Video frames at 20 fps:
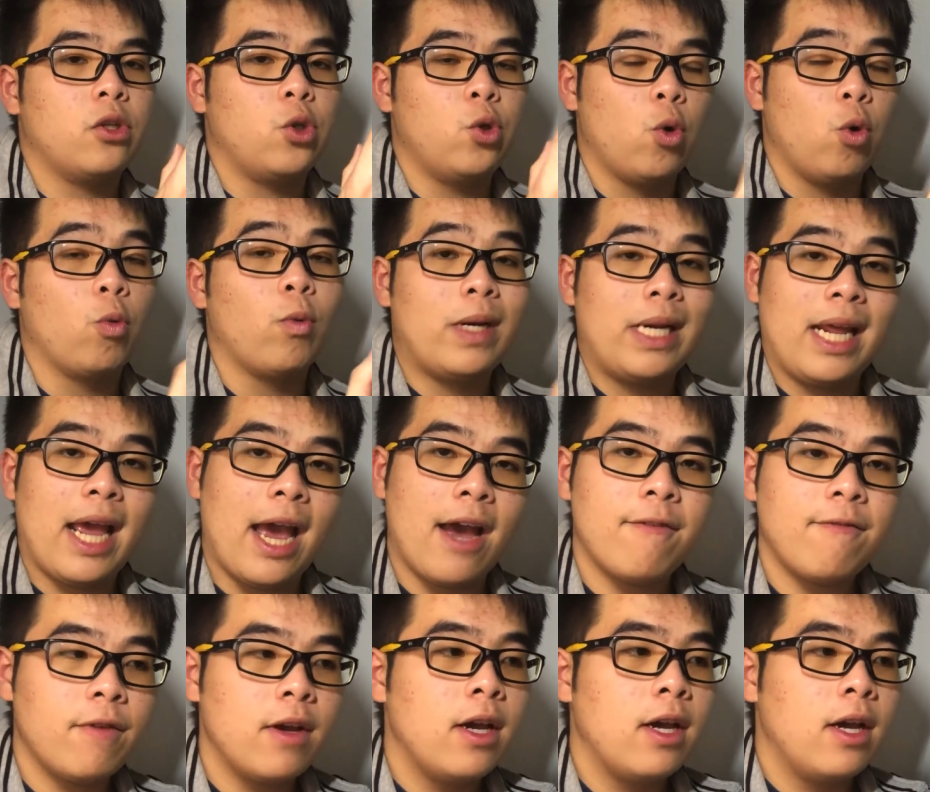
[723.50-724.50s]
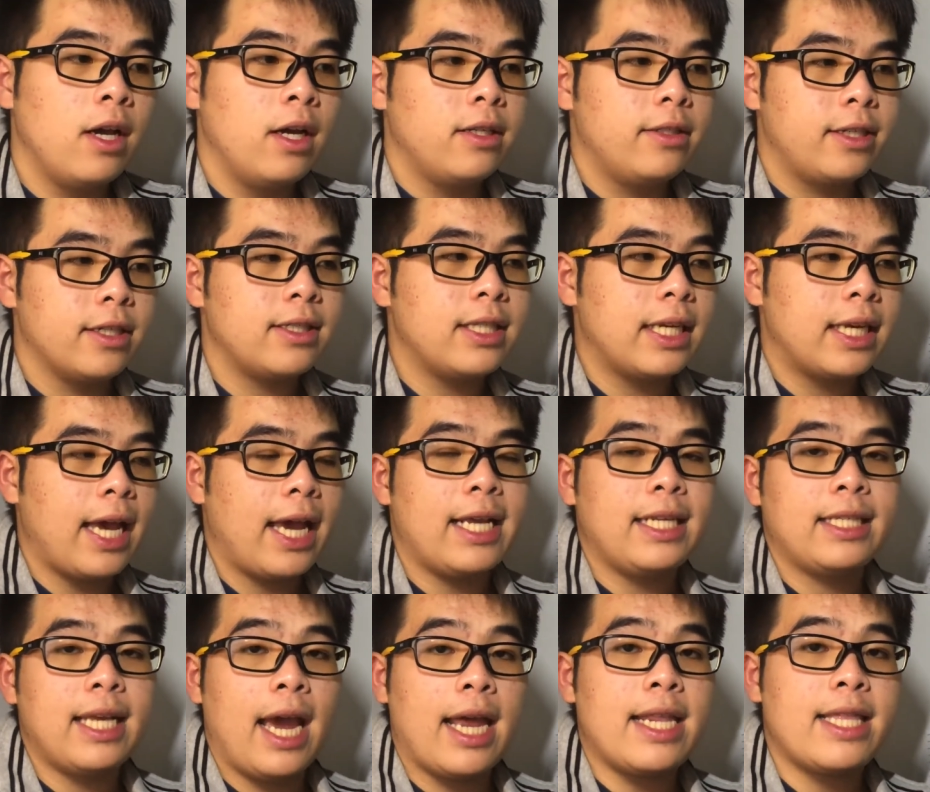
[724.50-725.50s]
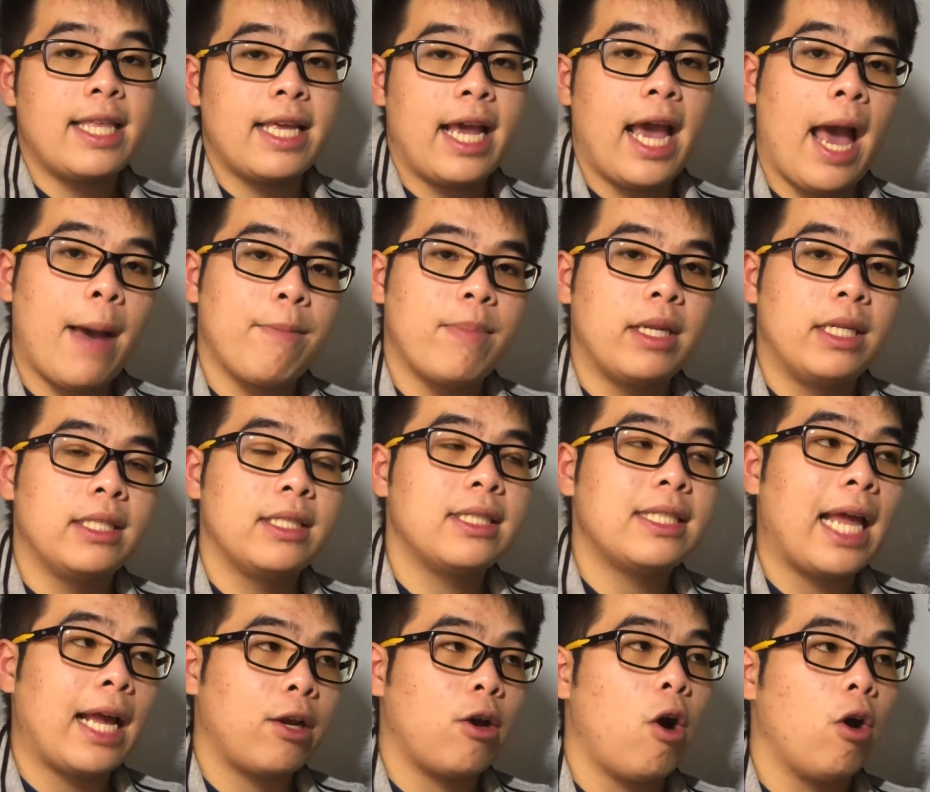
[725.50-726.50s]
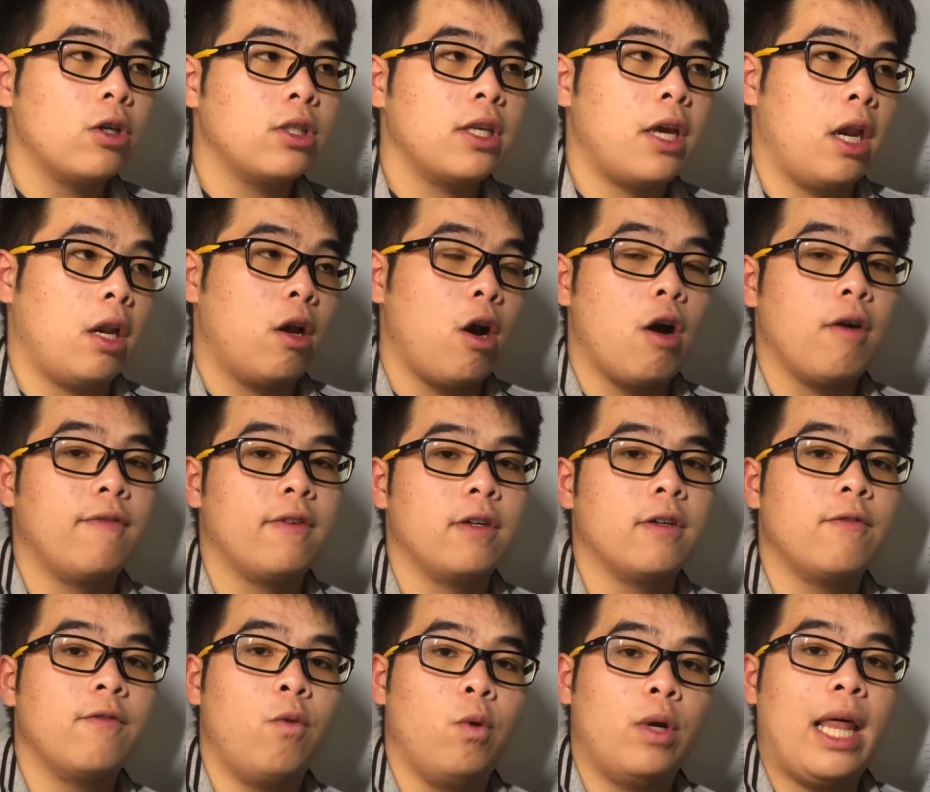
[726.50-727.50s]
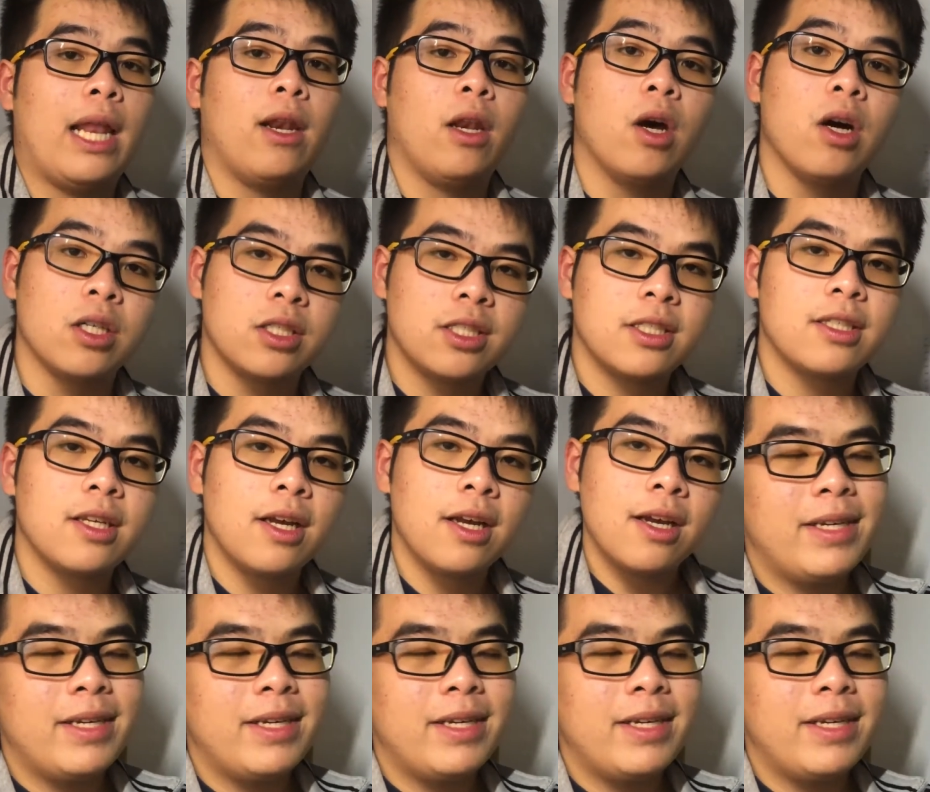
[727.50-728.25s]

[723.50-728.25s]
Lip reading: you already have, just in case anything happens that cost can cover for that loss.